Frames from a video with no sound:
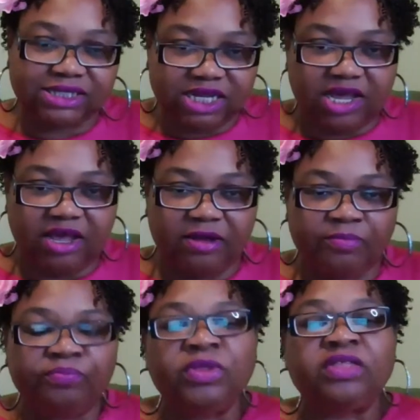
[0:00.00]

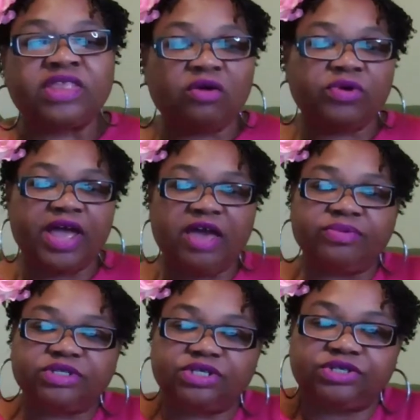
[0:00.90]
team that we're
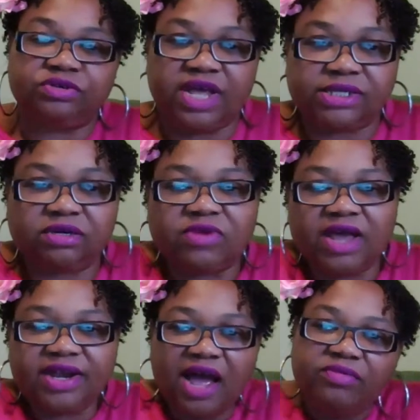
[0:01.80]
able to do that. So
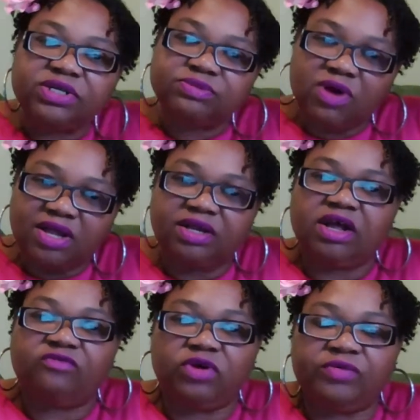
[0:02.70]
right now we're small
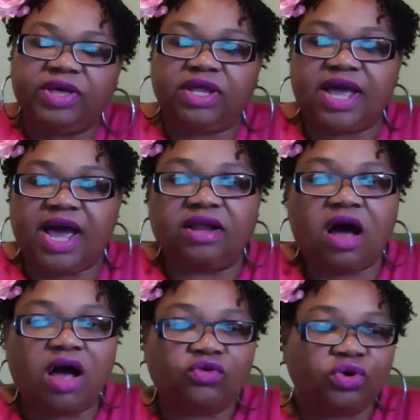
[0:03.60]
enough where we can kind of
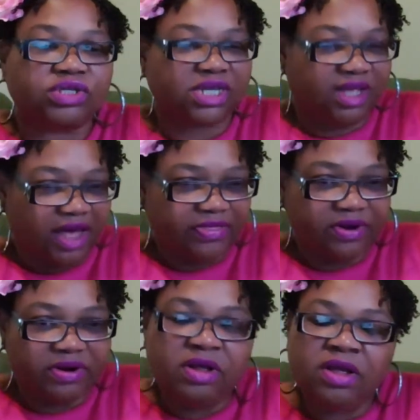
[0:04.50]
all grow
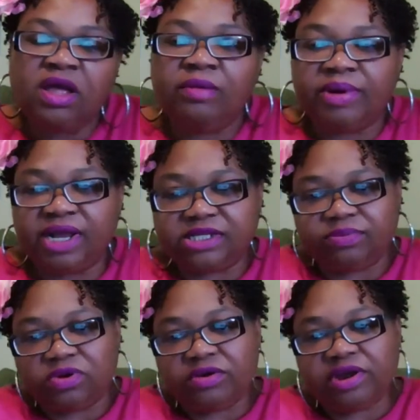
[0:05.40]
together. But as
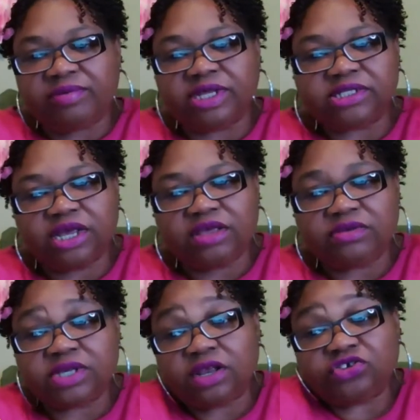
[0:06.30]
the program
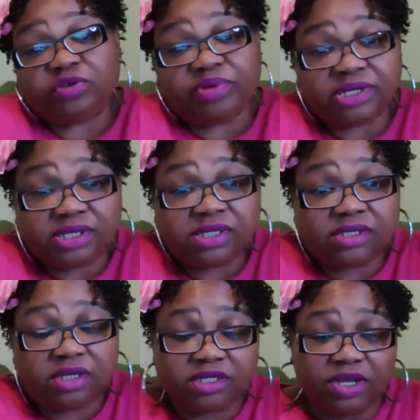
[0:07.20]
continues and as your
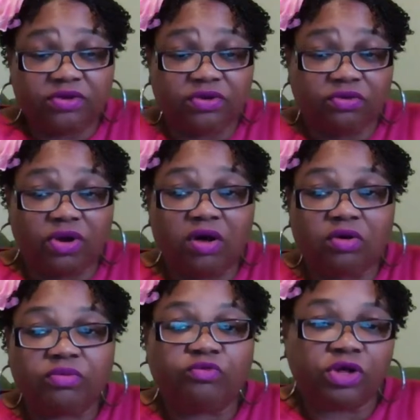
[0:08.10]
businesses continue to
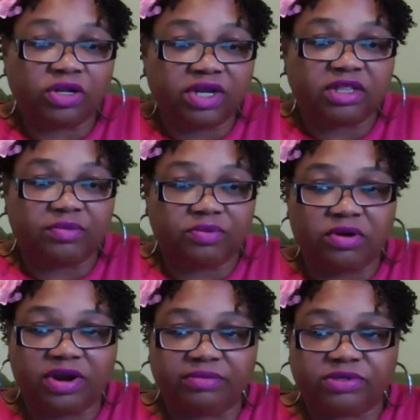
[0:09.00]
grow, we'll look at the
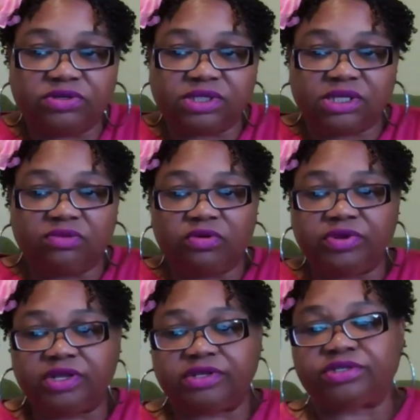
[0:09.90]
program too to see what
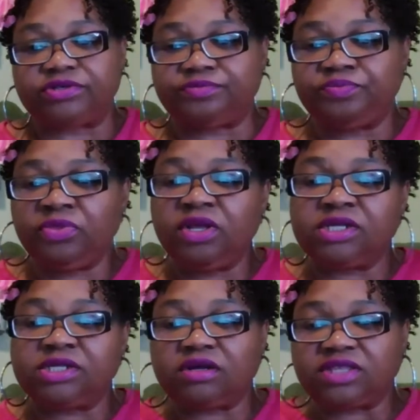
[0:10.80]
we need to do.
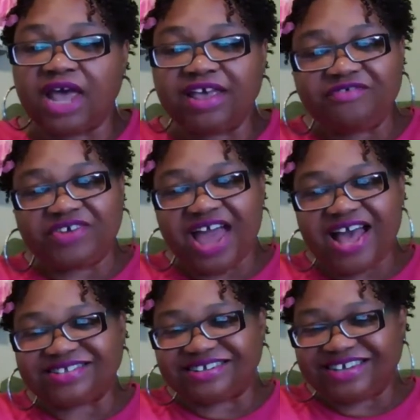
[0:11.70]
So thank you for
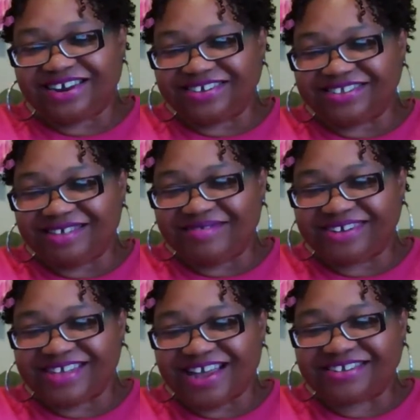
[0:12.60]
asking, Terry C.
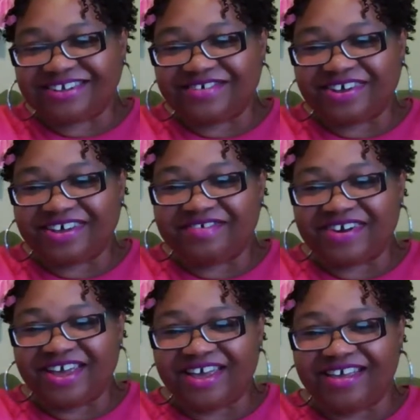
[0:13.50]
But it's actually going
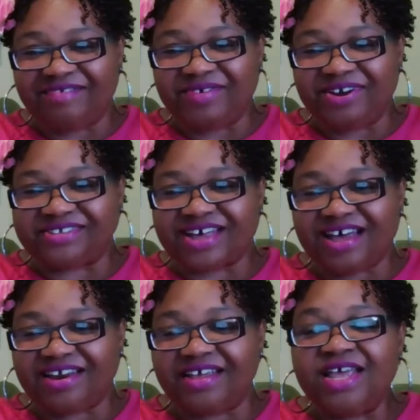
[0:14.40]
great and we're
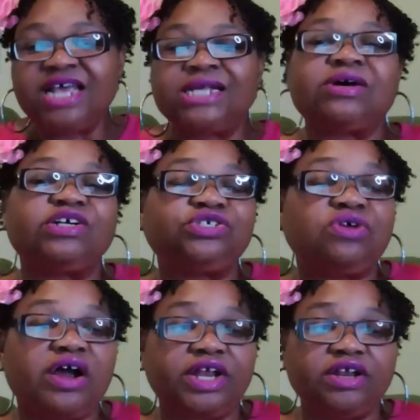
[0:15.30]
excited. So as
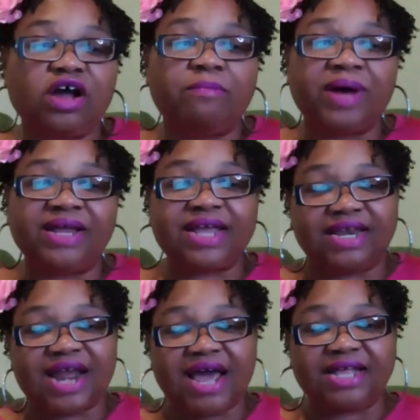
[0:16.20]
you already know,
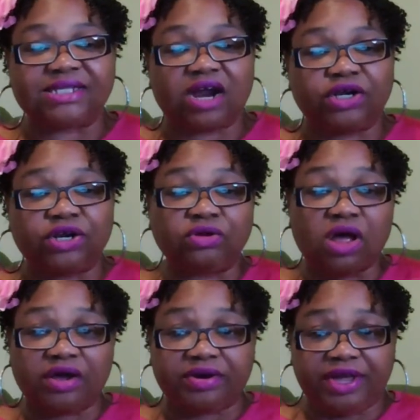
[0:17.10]
Monday nights are no
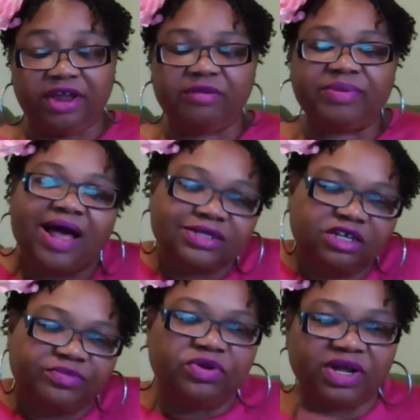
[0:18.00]
longer here, but I'll
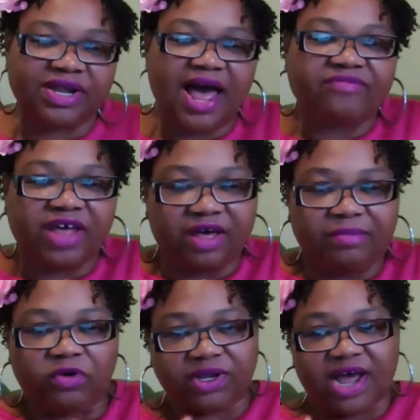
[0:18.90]
still be going live like
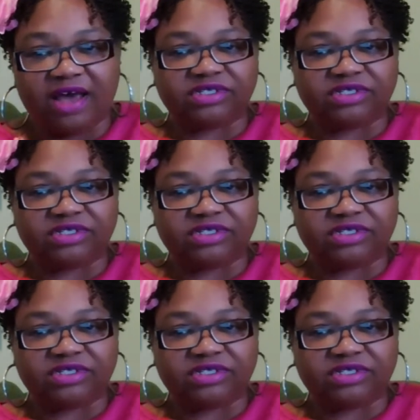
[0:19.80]
I'm going live